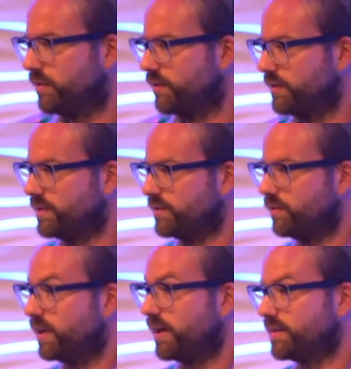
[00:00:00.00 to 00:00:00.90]
owners
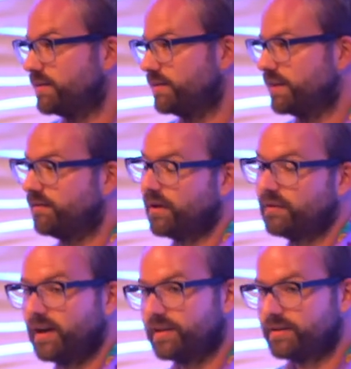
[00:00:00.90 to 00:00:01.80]
who license give out the
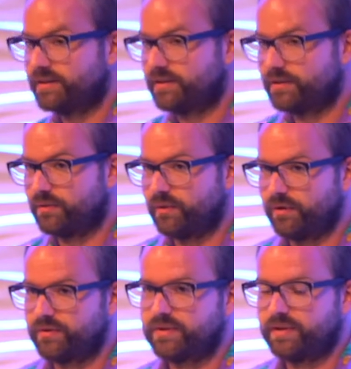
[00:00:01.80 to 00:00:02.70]
licenses to
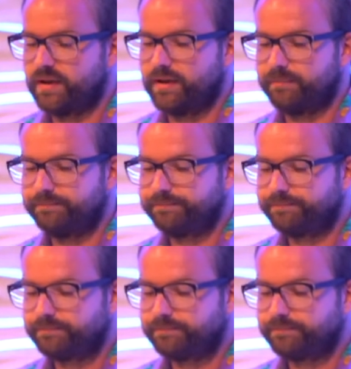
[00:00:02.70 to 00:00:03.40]
those um,